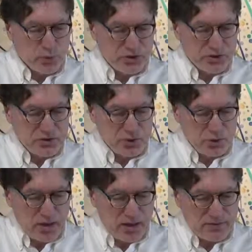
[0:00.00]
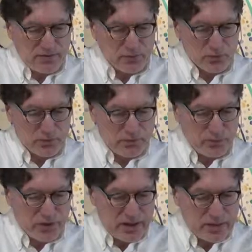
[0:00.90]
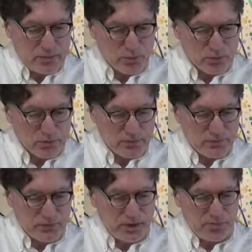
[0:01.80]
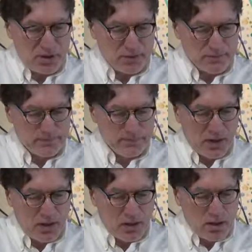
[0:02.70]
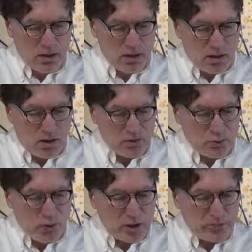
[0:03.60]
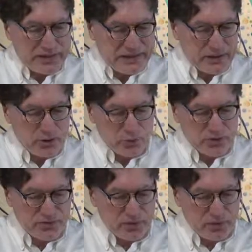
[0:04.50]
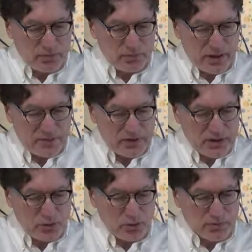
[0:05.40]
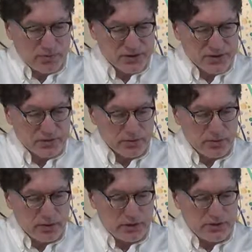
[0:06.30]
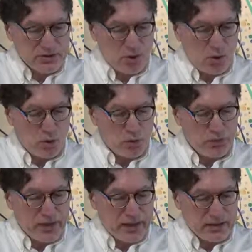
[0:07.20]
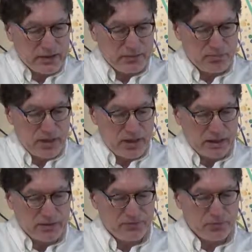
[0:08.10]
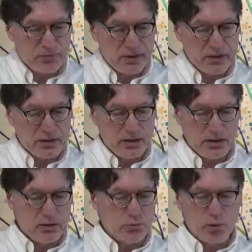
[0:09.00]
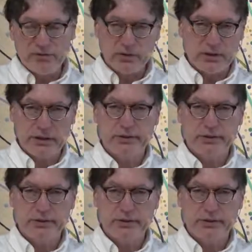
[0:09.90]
wishes you have for them or for that pet. All the well-being you wish for them, everything you can muster. And just hold that in mind for a minute and revel in it.